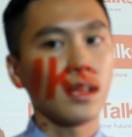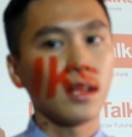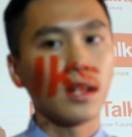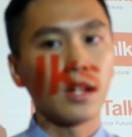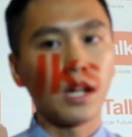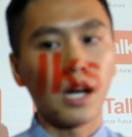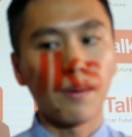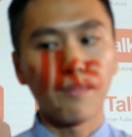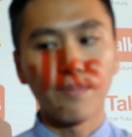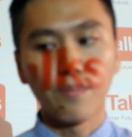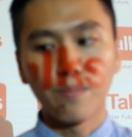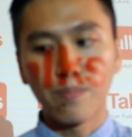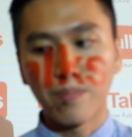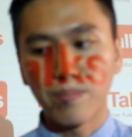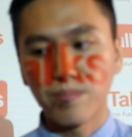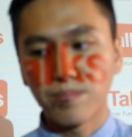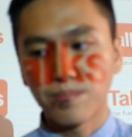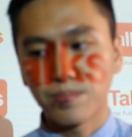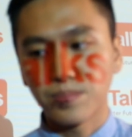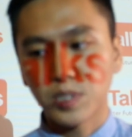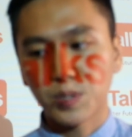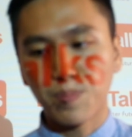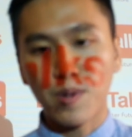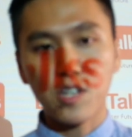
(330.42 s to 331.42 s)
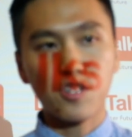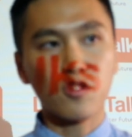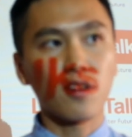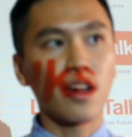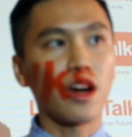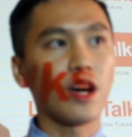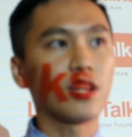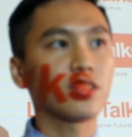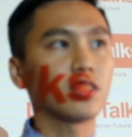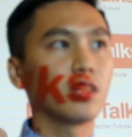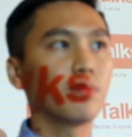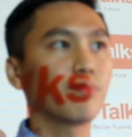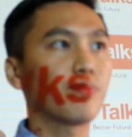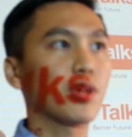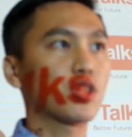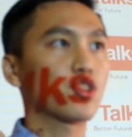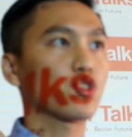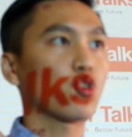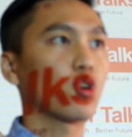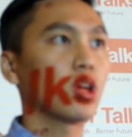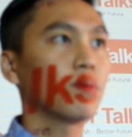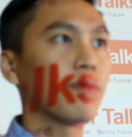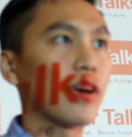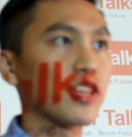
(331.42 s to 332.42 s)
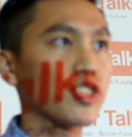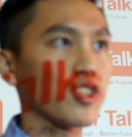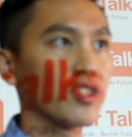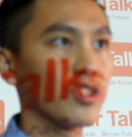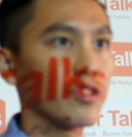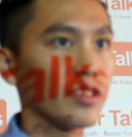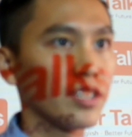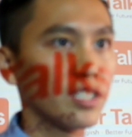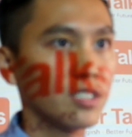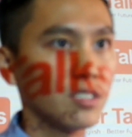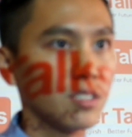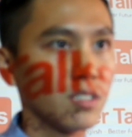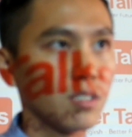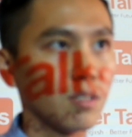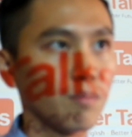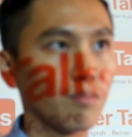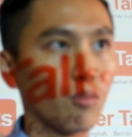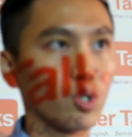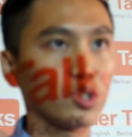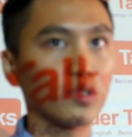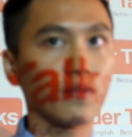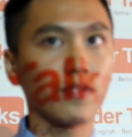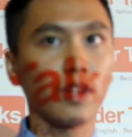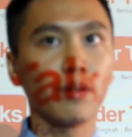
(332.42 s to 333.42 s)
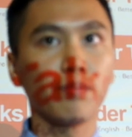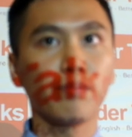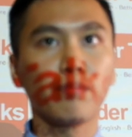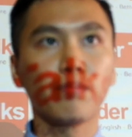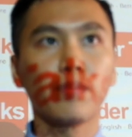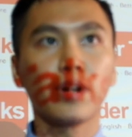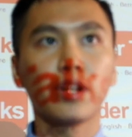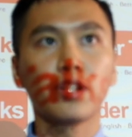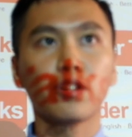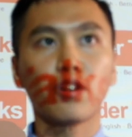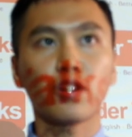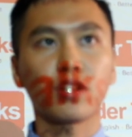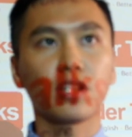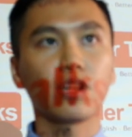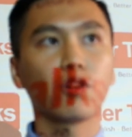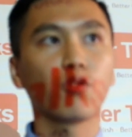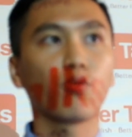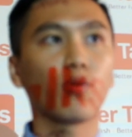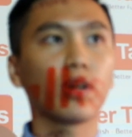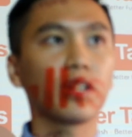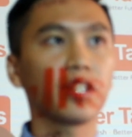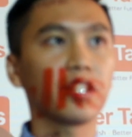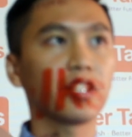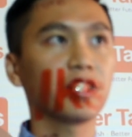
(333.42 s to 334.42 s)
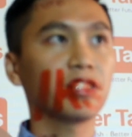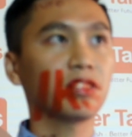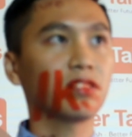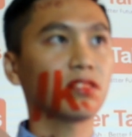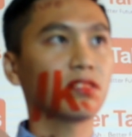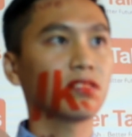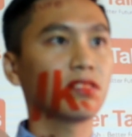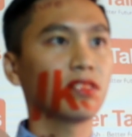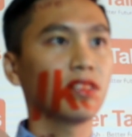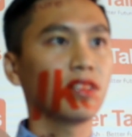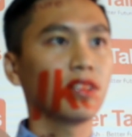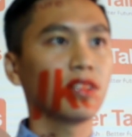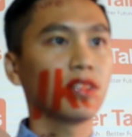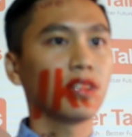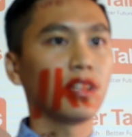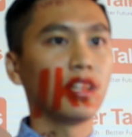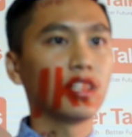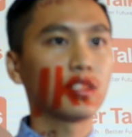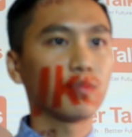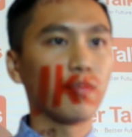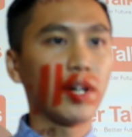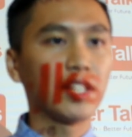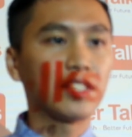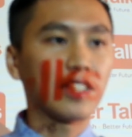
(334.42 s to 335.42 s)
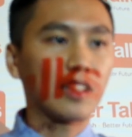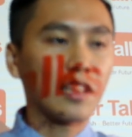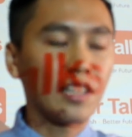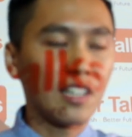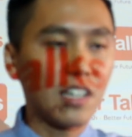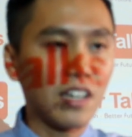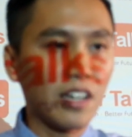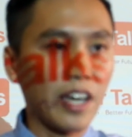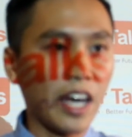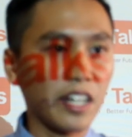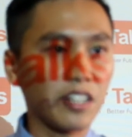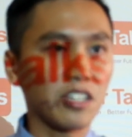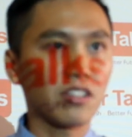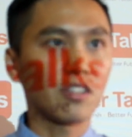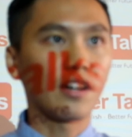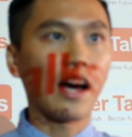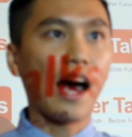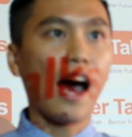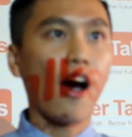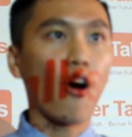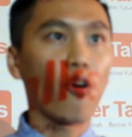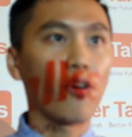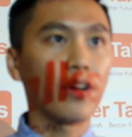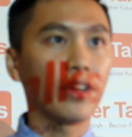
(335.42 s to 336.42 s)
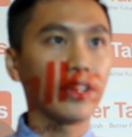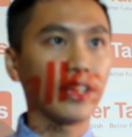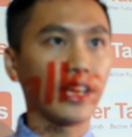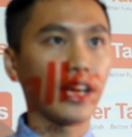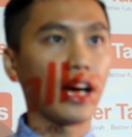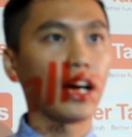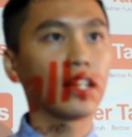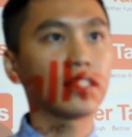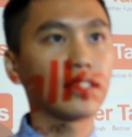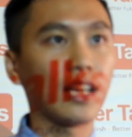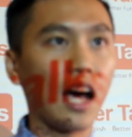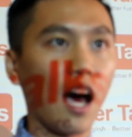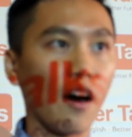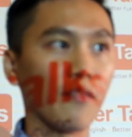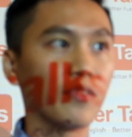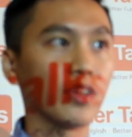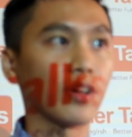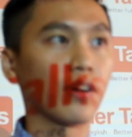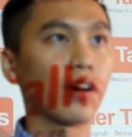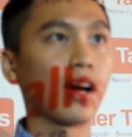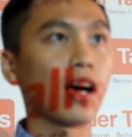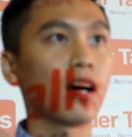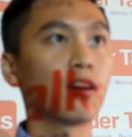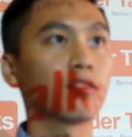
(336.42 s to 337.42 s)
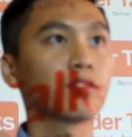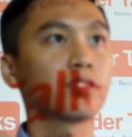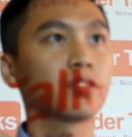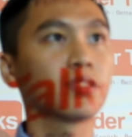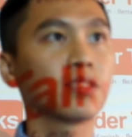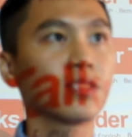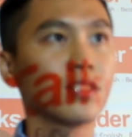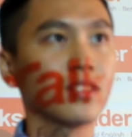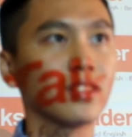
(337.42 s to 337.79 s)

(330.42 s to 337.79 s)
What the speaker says: I'm specialized in petroleum engineering. Most of them may not know what it is. It's basically getting the oil and gas out of the ground.